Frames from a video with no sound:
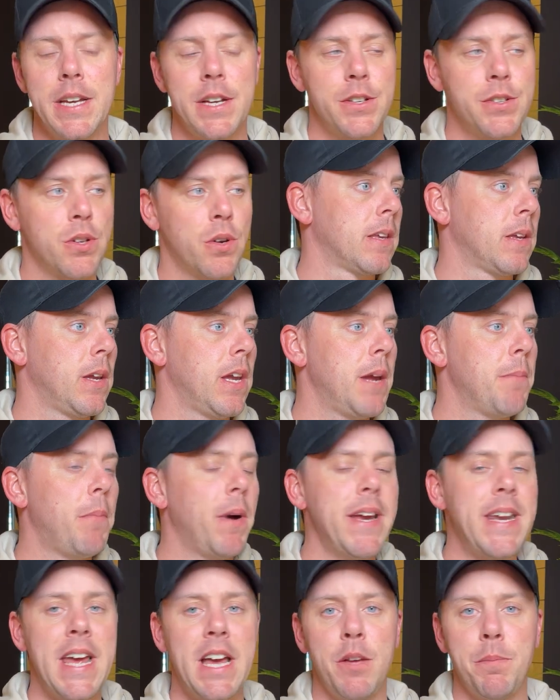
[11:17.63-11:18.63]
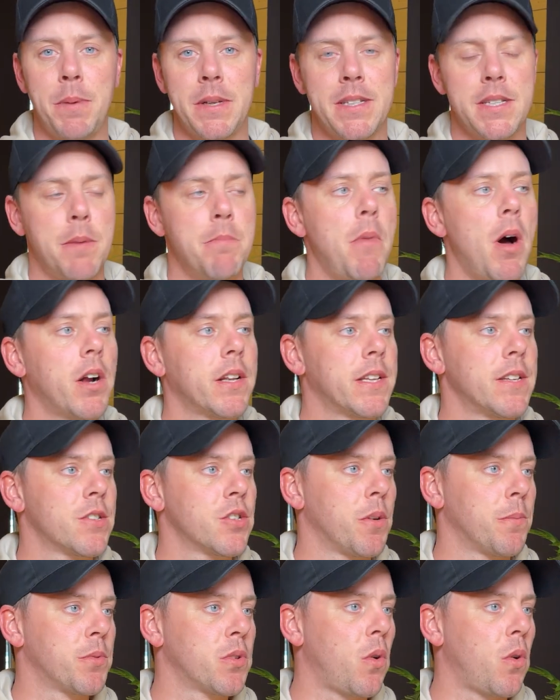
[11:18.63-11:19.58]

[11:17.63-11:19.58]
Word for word: So it might help you to mock this up.